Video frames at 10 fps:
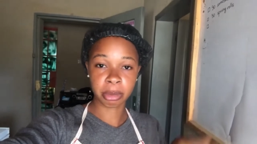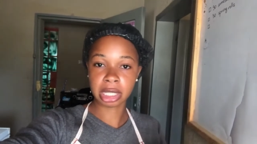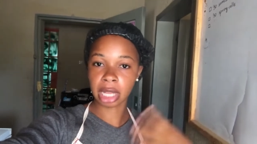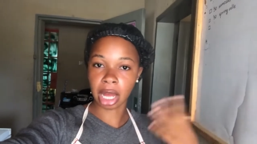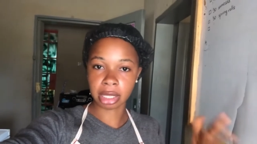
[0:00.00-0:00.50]

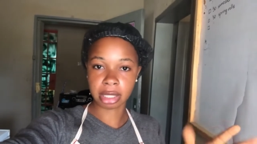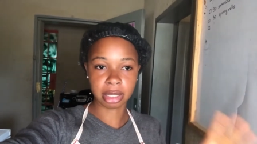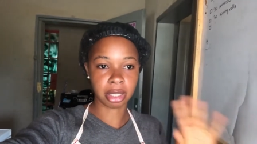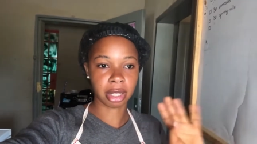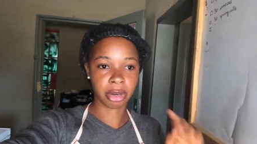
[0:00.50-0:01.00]
that and
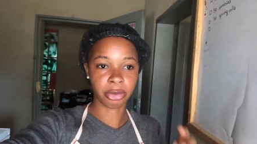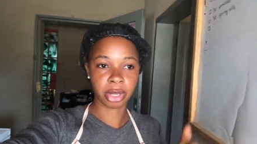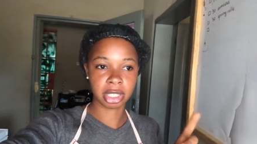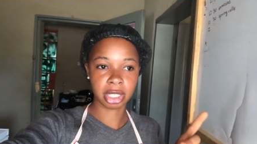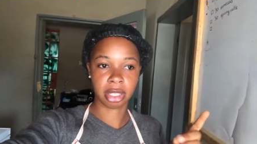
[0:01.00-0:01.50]
then get it
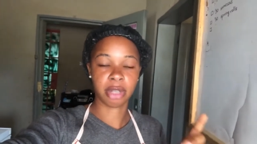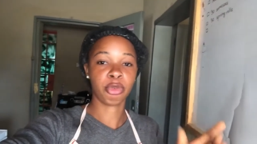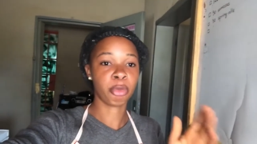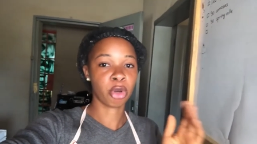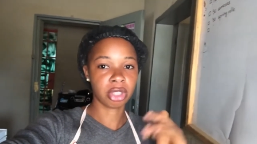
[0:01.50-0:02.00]
ready and then we'll
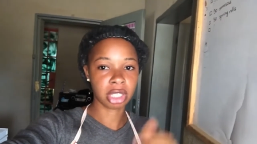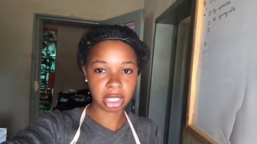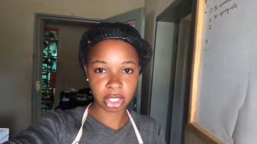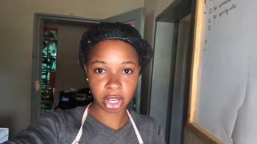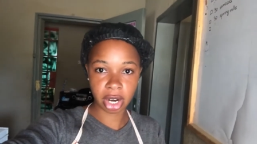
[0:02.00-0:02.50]
boil the
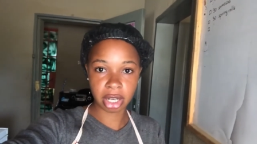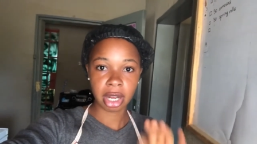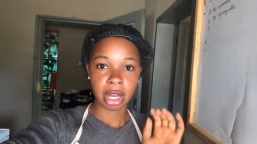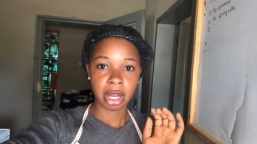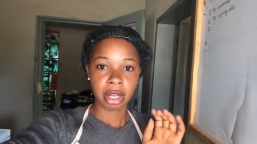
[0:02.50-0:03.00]
dessert
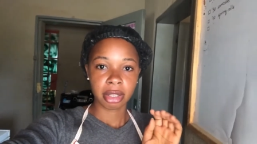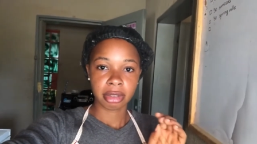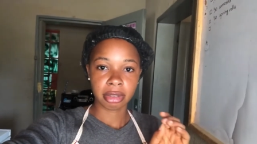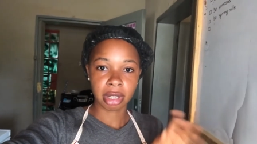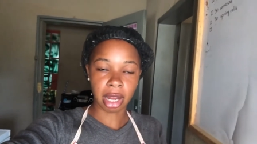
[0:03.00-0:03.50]

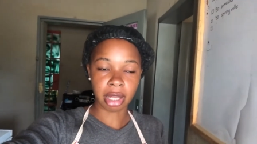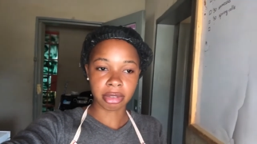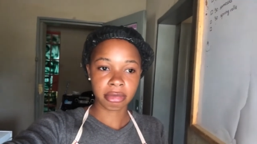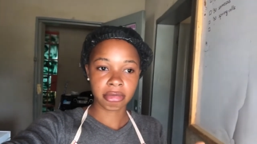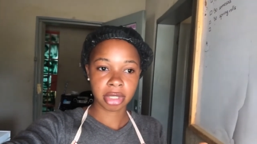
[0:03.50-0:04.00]

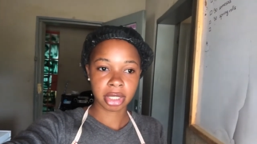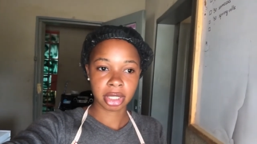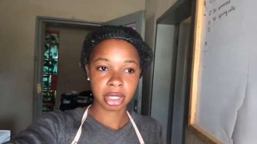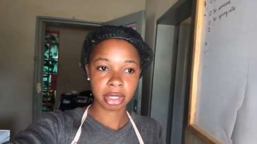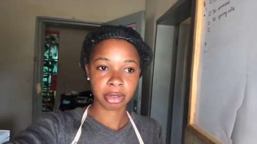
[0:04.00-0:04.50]
and
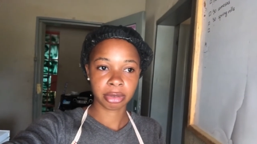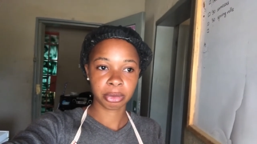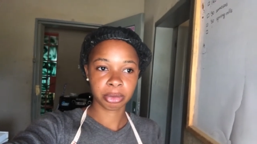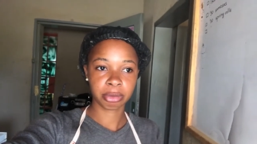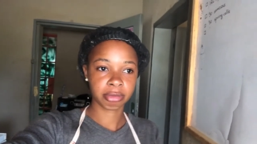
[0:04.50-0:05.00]

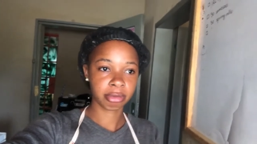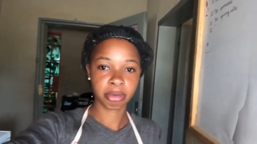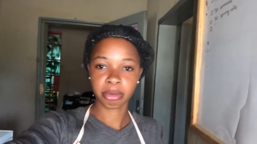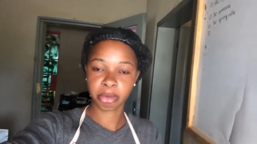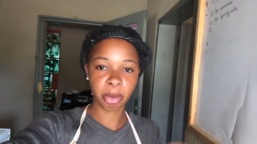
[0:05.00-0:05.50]

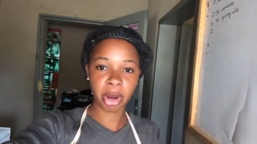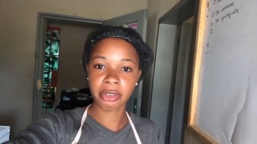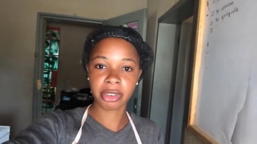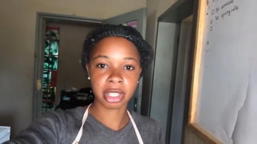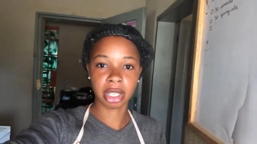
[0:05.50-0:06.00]
prepare
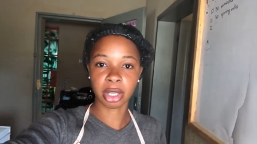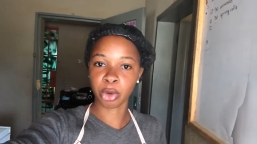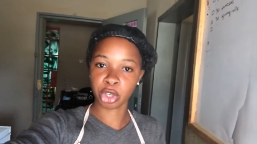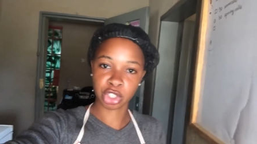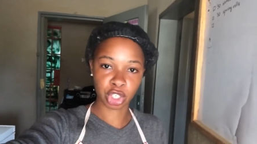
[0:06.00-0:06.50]
everything and then we're
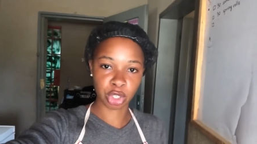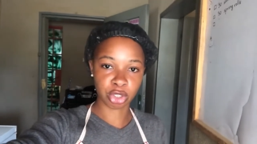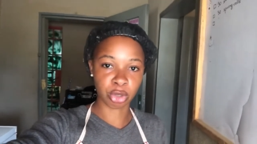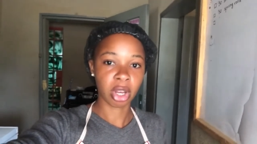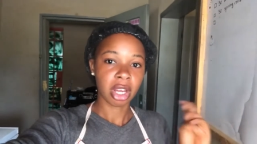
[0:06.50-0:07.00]
good to go so
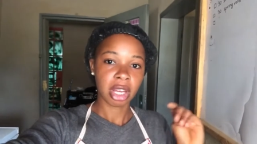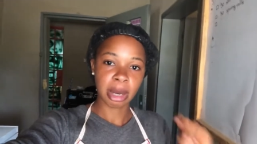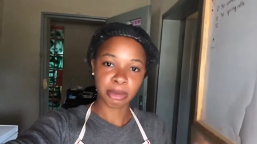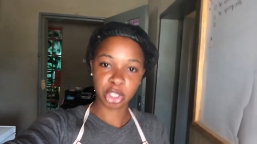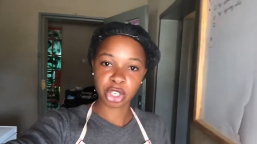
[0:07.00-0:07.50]
i'm
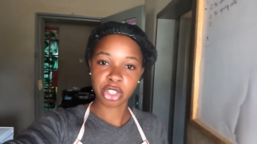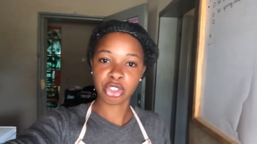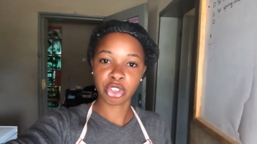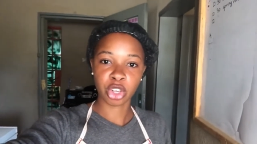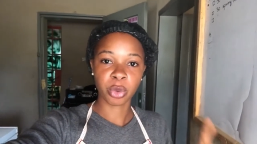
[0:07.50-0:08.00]
just going to show
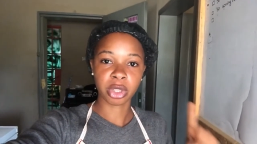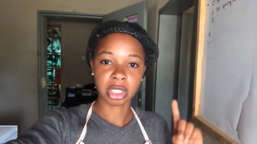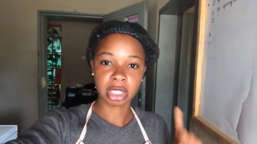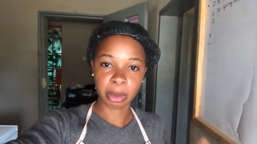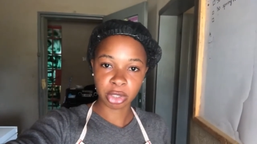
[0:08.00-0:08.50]
you what the
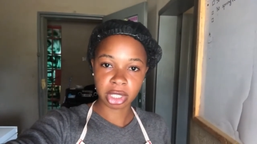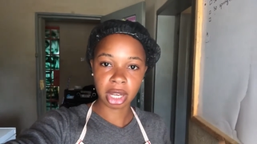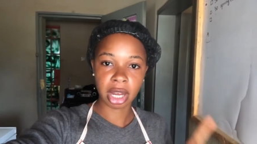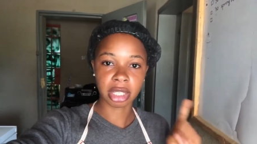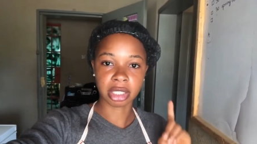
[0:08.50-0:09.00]
samosa
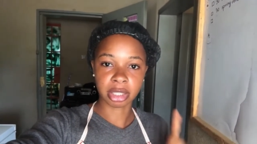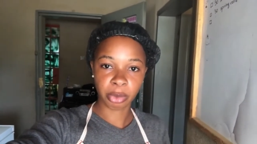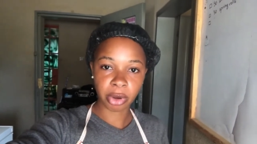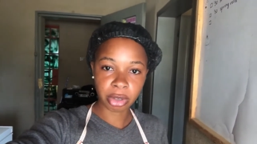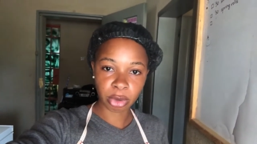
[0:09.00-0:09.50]
and the
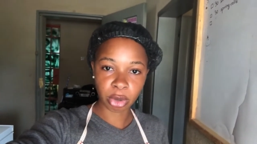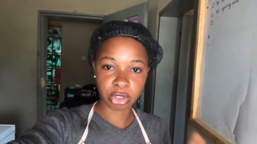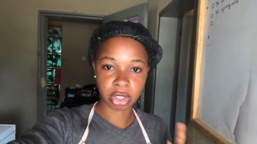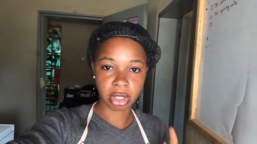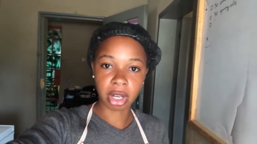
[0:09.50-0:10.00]
spring rolls
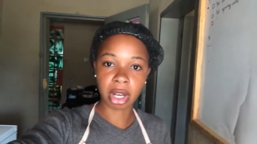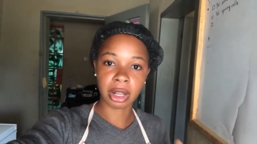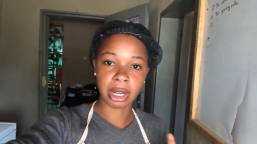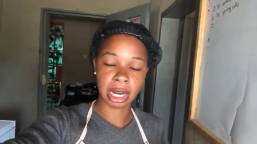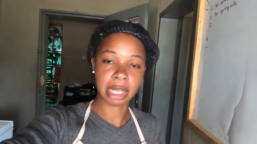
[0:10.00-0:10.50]
look
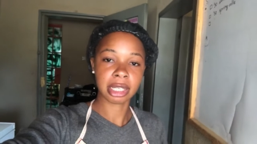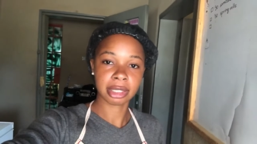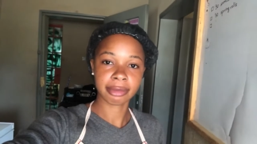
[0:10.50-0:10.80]
like